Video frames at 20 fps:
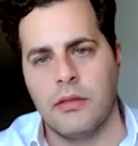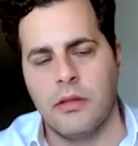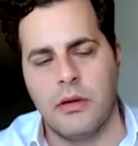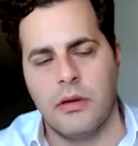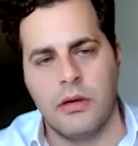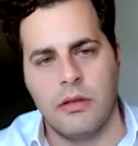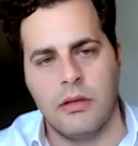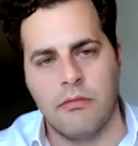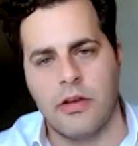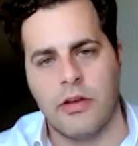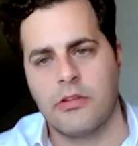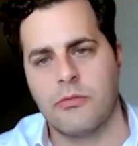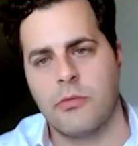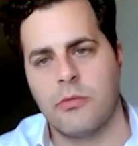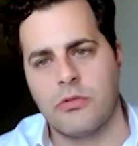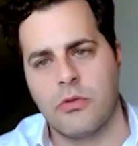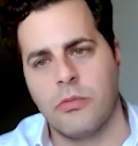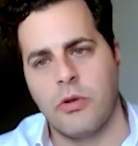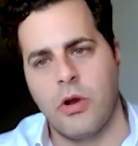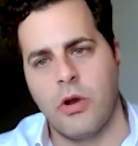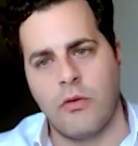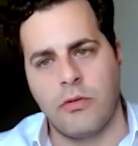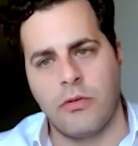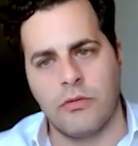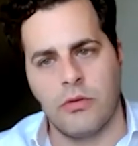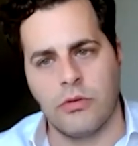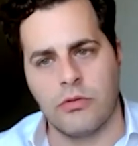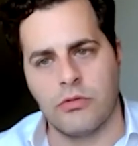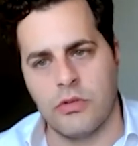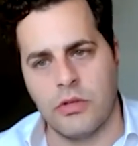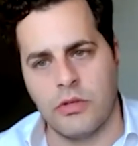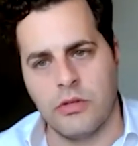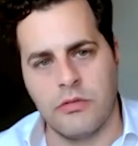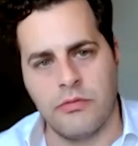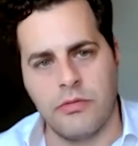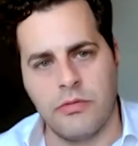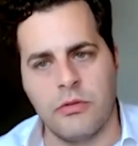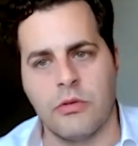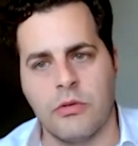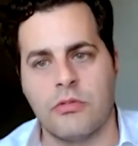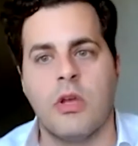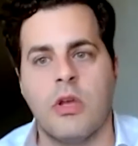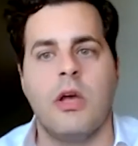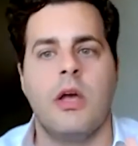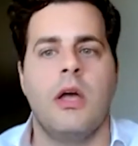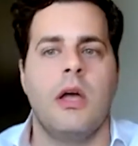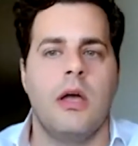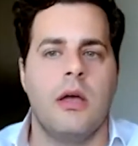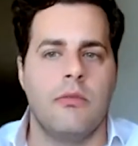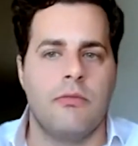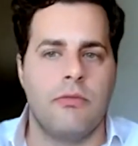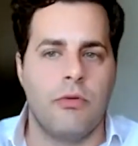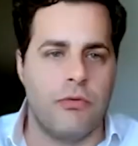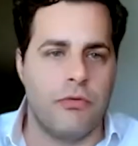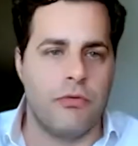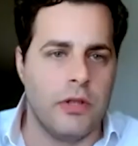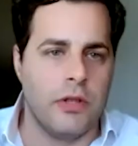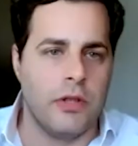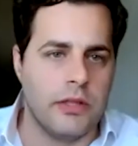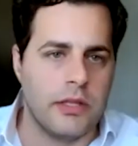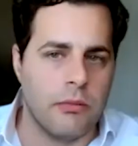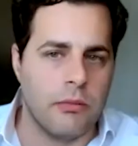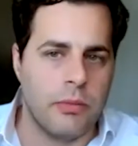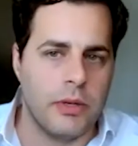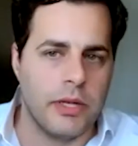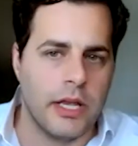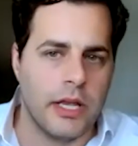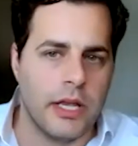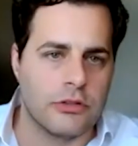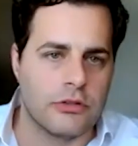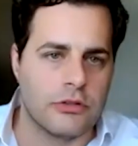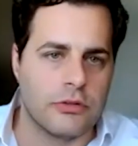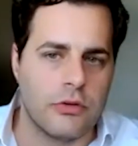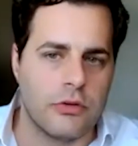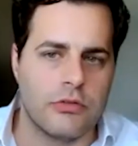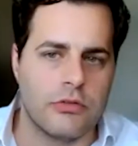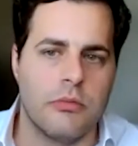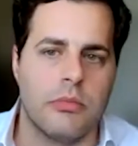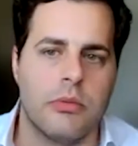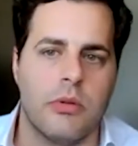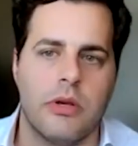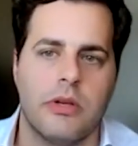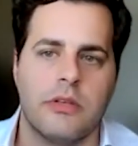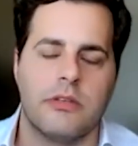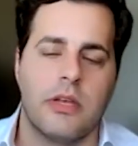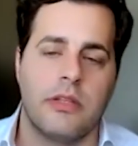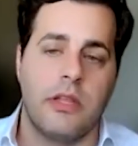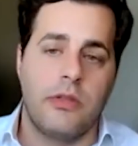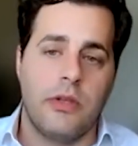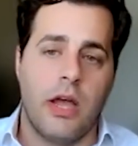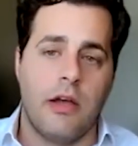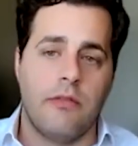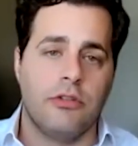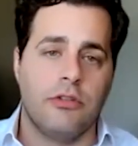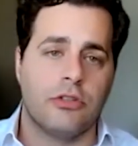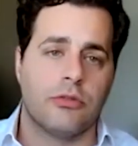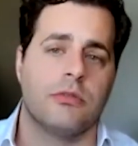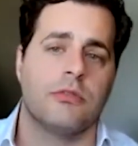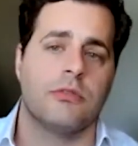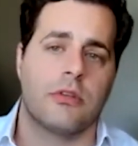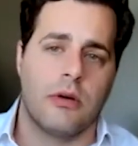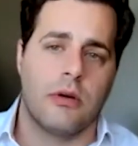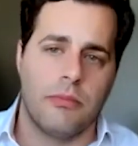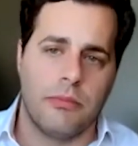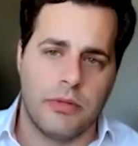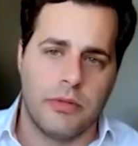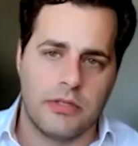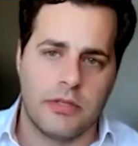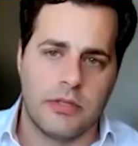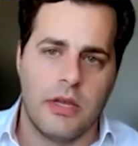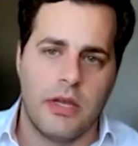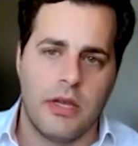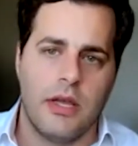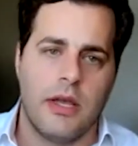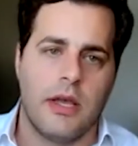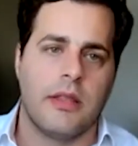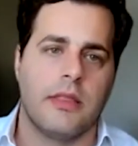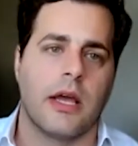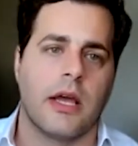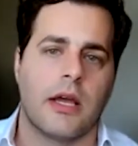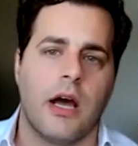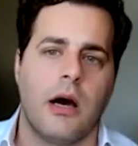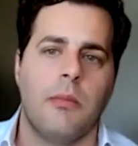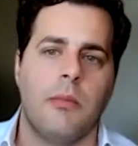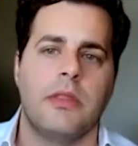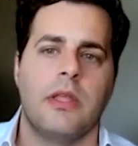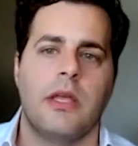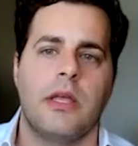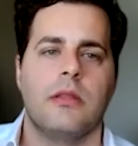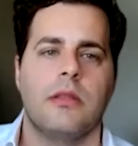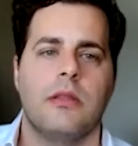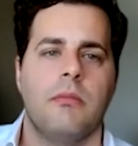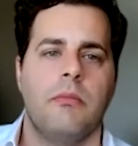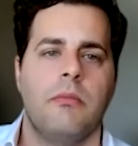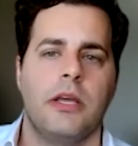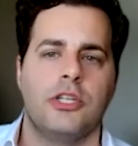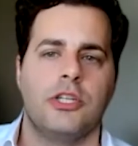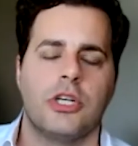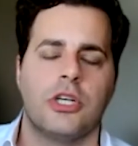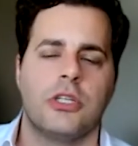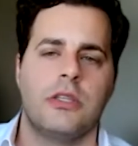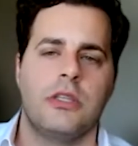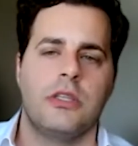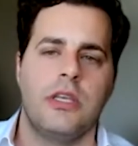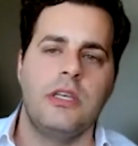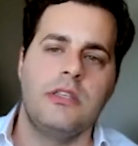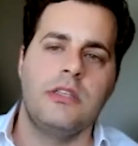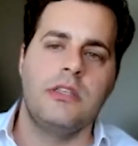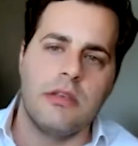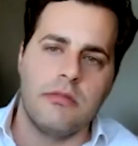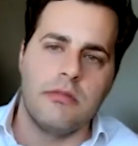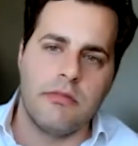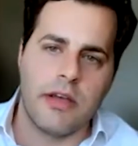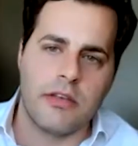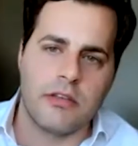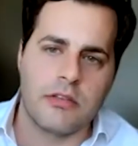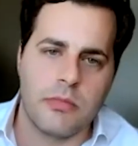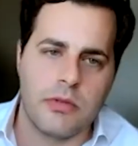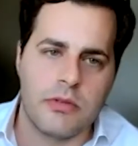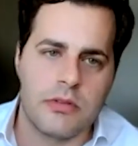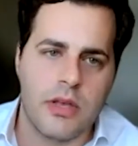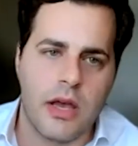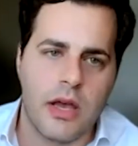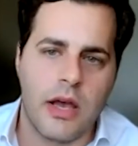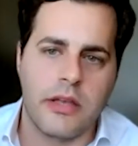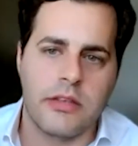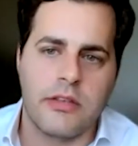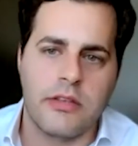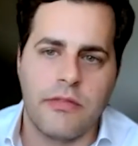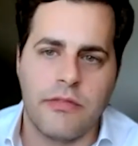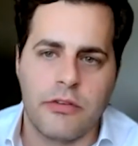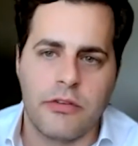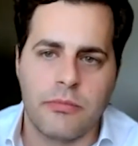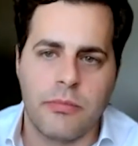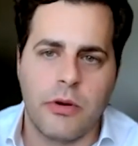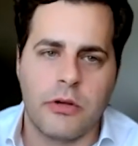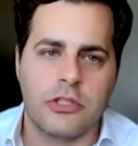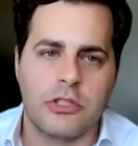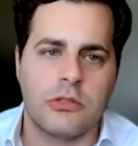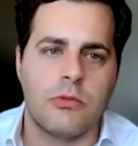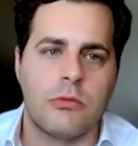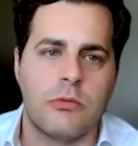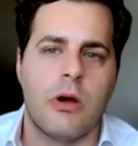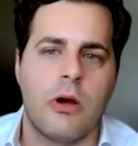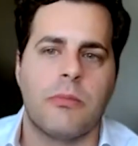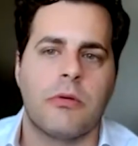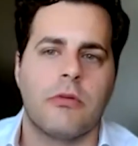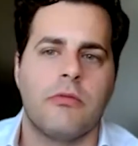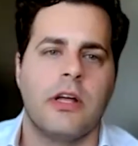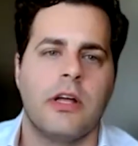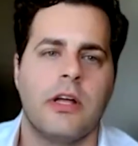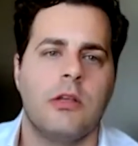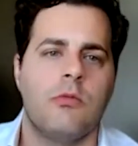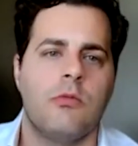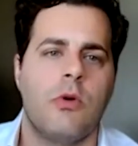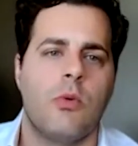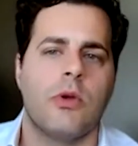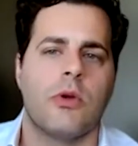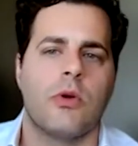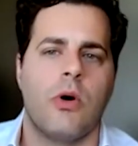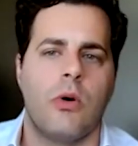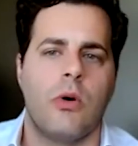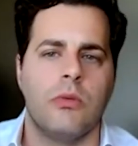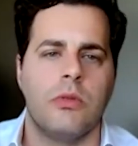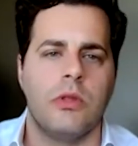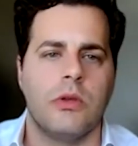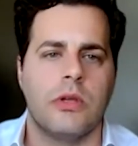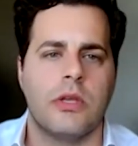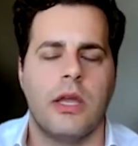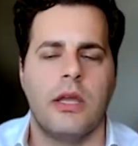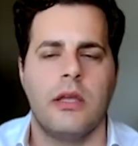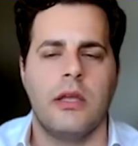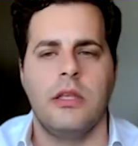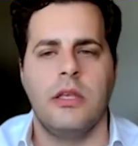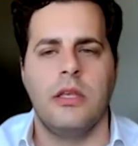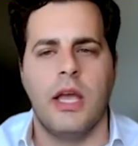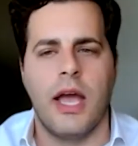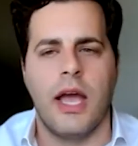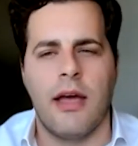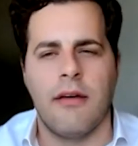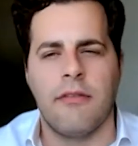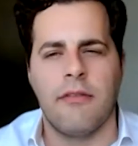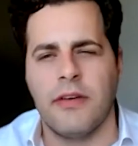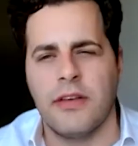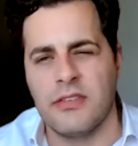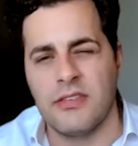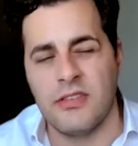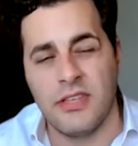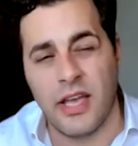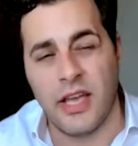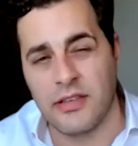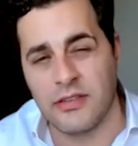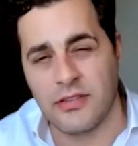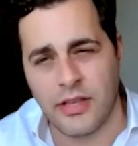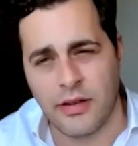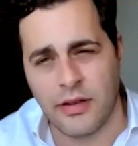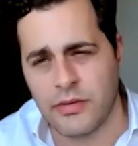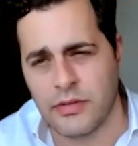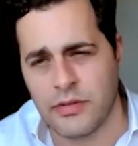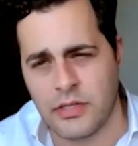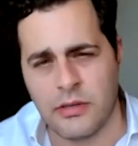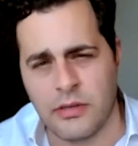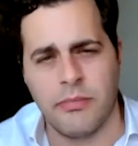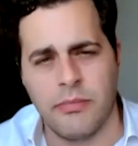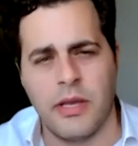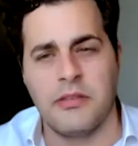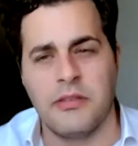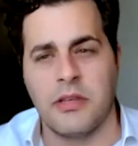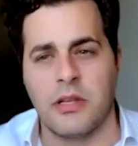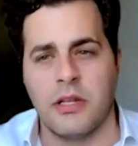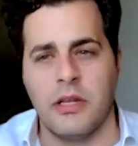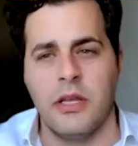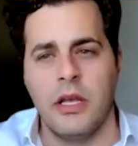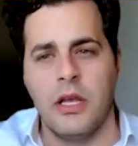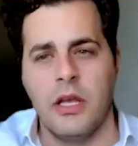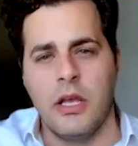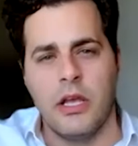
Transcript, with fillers: the investments on behalf of those individuals, fulfilling the obligations for those employers. And then you have insurance companies that come and then make sure that these investments are as safe as possible by providing what we call in the UK the FSCS guarantee. Basically,